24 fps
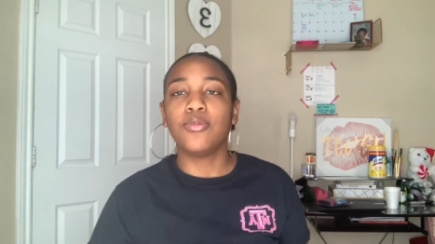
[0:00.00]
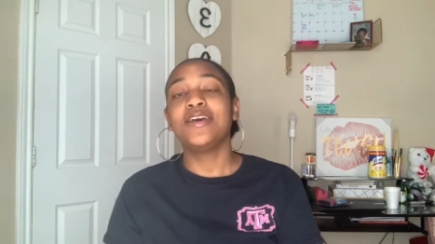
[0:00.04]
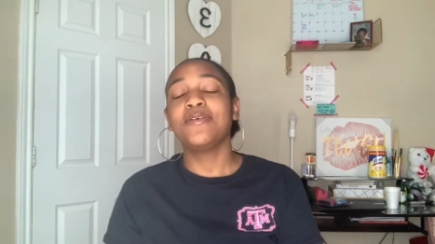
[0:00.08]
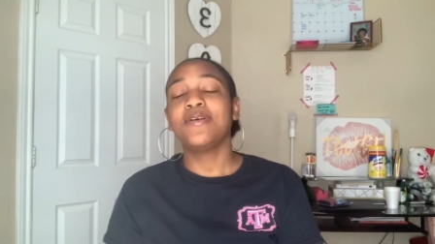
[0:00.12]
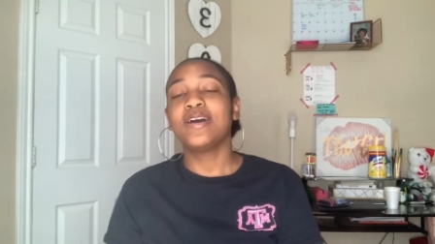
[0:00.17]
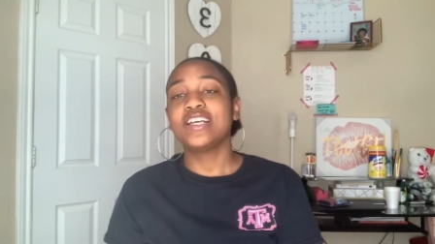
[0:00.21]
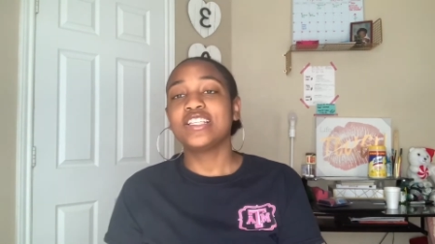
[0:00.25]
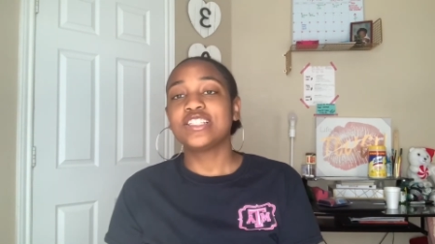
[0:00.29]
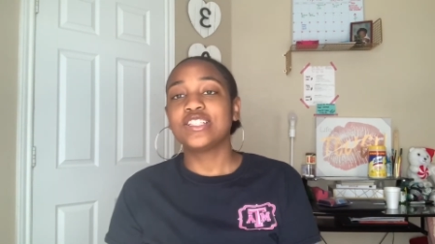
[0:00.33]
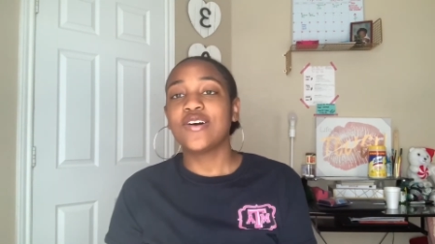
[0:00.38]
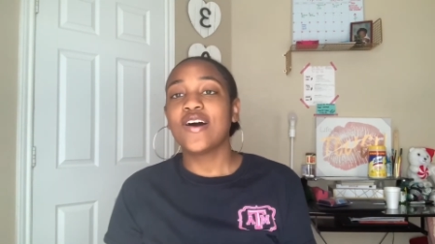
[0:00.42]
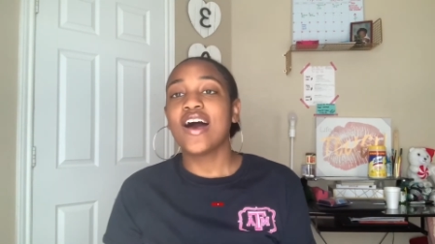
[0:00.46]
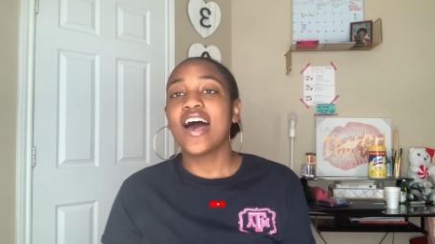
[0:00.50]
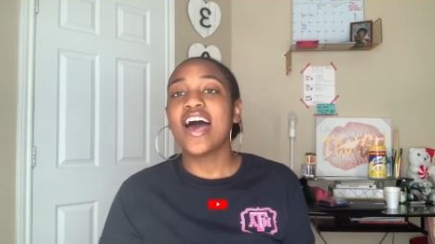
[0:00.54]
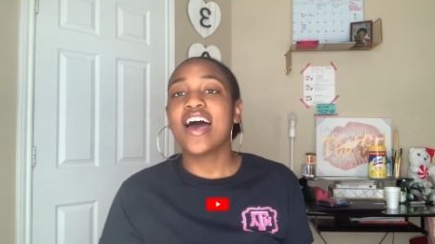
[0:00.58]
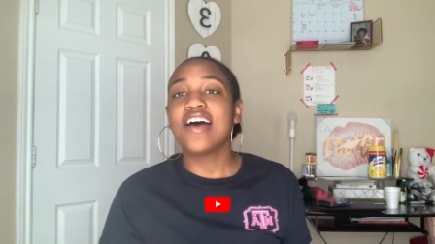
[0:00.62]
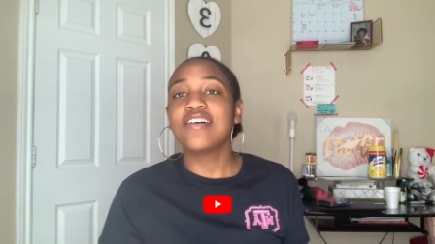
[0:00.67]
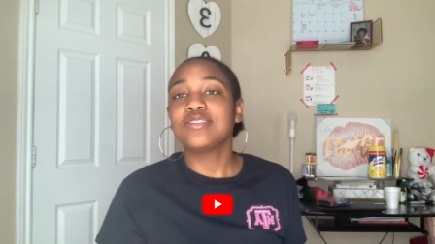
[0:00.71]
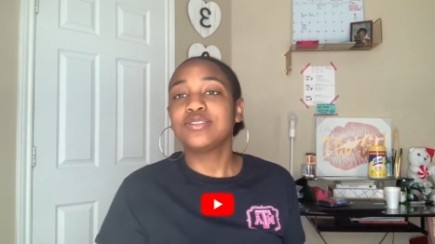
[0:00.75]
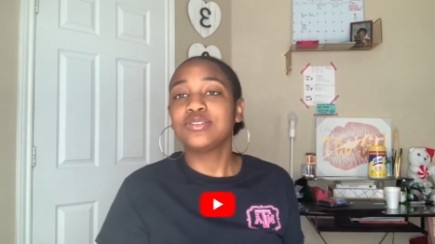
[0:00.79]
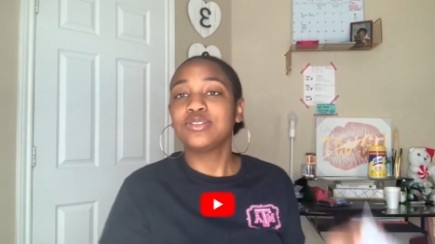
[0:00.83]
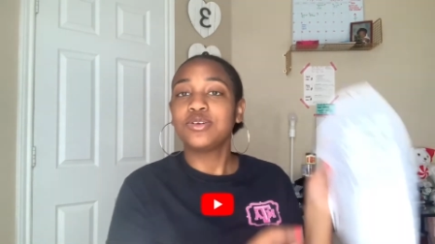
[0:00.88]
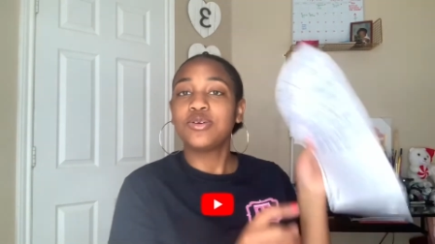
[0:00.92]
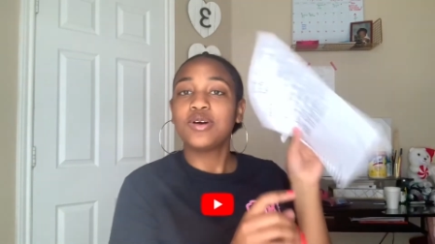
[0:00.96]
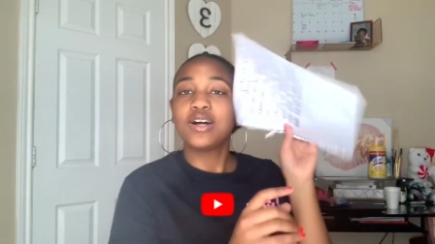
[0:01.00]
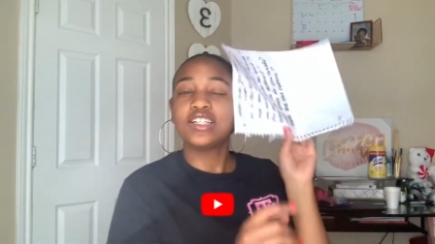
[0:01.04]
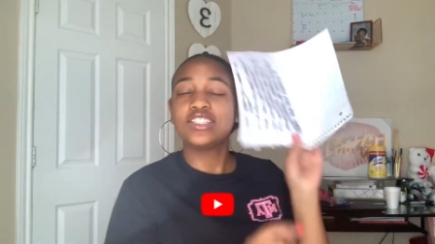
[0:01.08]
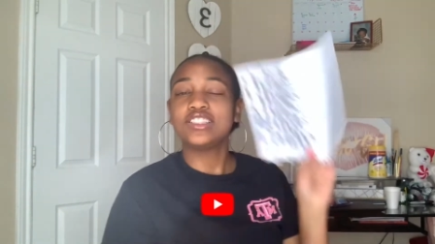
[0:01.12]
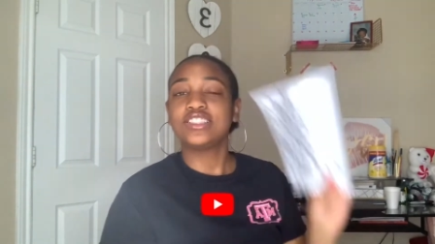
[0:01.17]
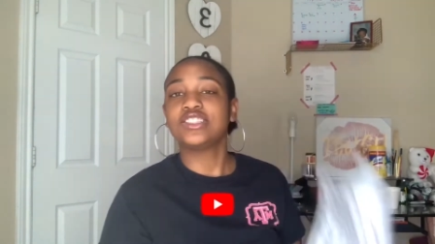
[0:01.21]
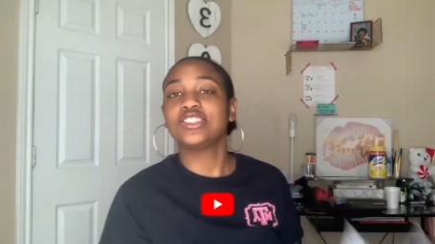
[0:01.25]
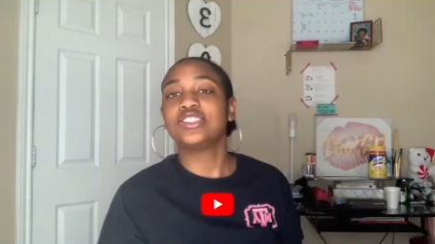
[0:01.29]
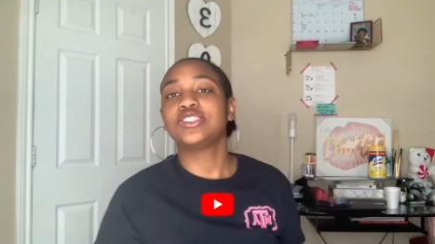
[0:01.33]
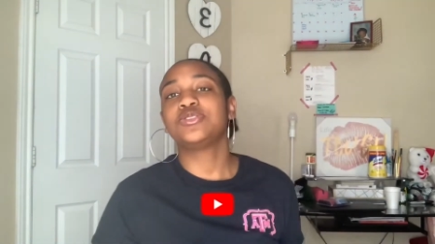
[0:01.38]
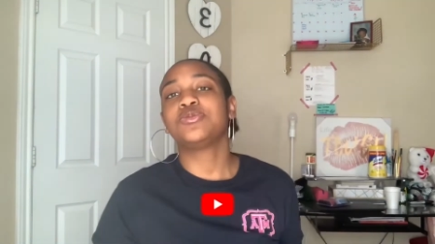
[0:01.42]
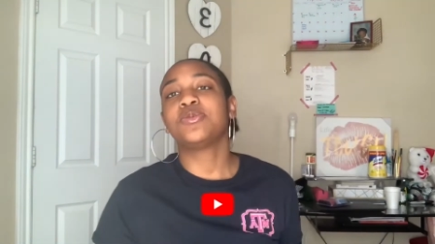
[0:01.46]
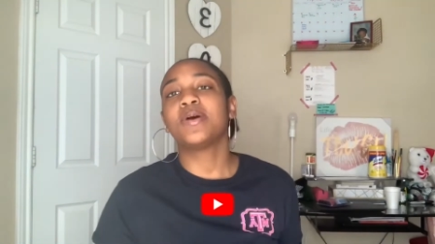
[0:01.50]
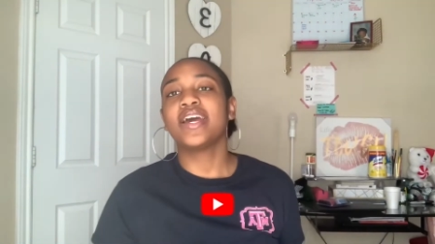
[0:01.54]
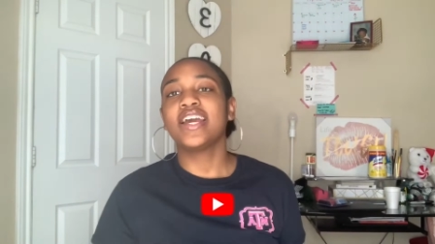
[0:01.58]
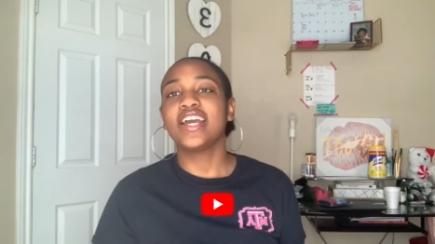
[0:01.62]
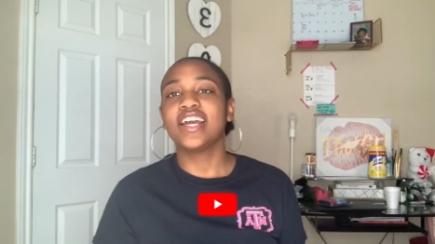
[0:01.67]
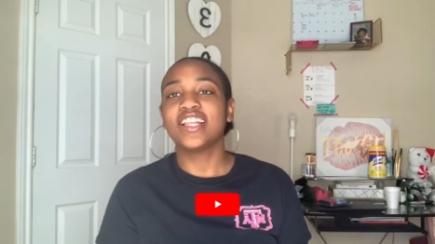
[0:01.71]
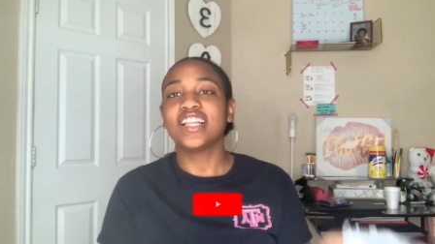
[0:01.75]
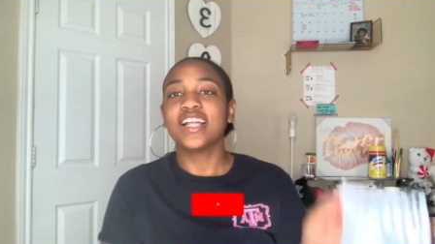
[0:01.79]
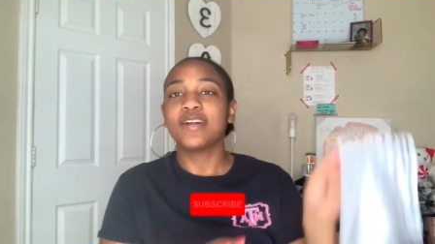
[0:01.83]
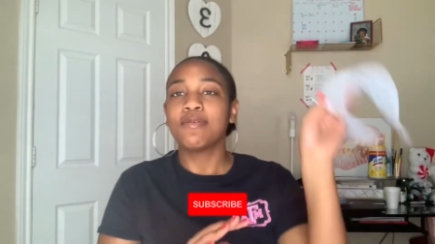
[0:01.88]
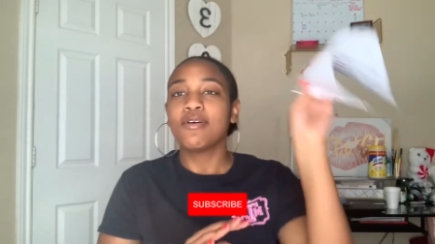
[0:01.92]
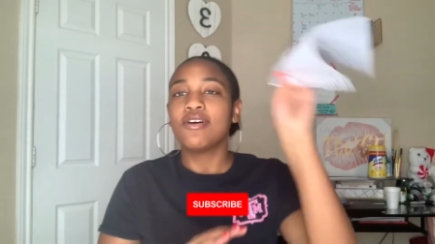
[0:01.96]
Anyway, so I have some questions right
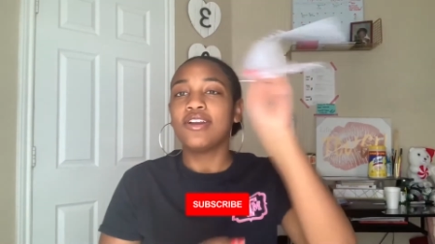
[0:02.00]
here that I wrote